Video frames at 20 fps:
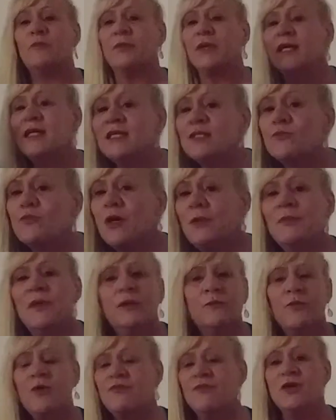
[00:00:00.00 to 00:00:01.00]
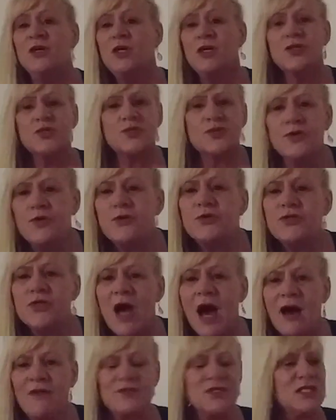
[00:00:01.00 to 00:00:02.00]
police women with
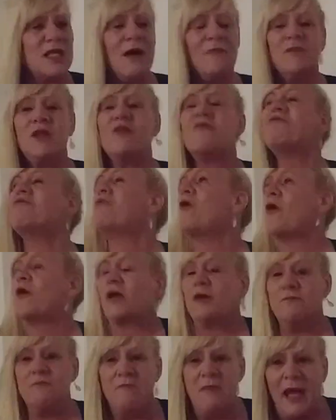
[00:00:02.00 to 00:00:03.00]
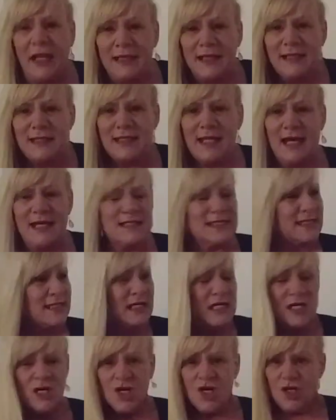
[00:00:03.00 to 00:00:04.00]
screwdrivers. I'm in the fucking middle of this
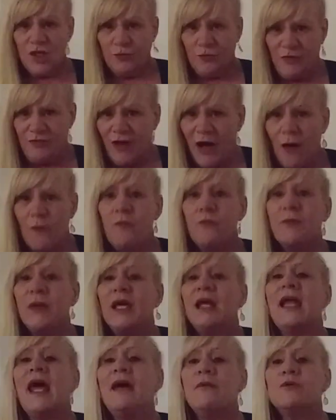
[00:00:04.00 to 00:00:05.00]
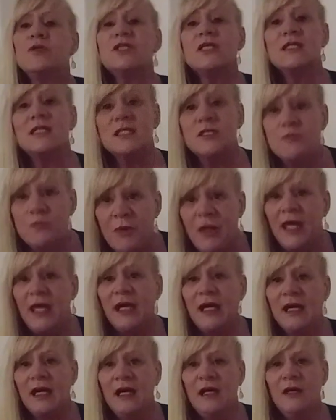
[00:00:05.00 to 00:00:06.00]
without being able to
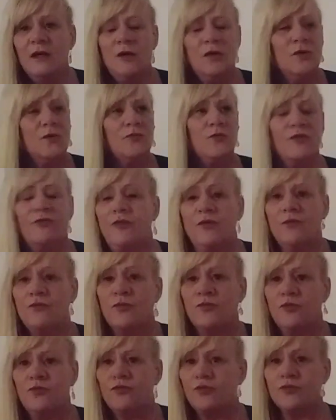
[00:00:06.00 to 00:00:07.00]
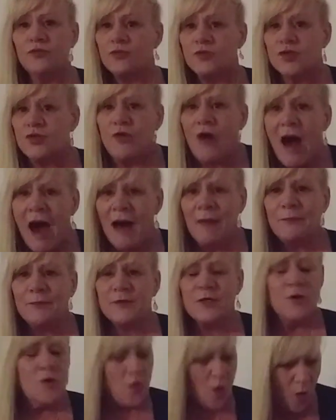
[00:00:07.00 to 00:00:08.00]
speak, with
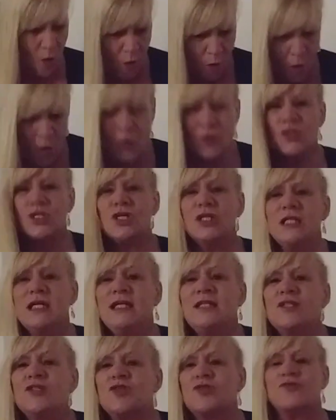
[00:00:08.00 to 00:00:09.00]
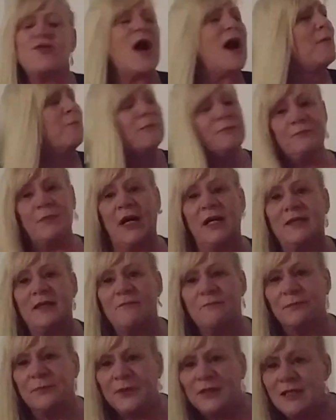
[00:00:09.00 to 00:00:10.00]
trapped. Utterly trapped by the
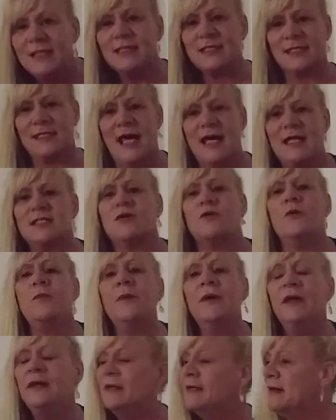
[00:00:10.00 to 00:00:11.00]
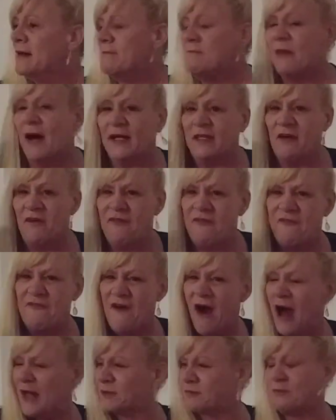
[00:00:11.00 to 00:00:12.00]
police setup, by the
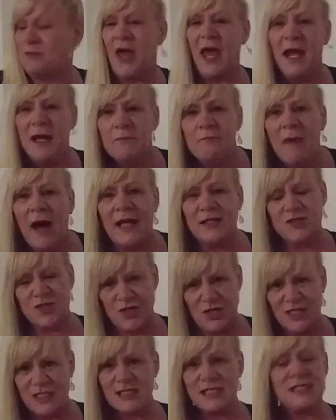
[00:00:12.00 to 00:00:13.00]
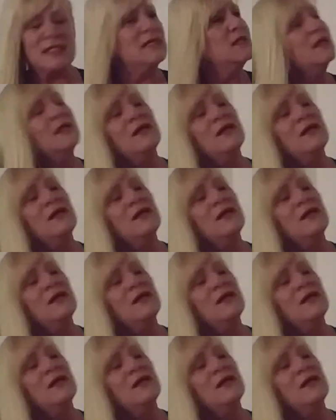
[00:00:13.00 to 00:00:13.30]
fat Pig Mattress,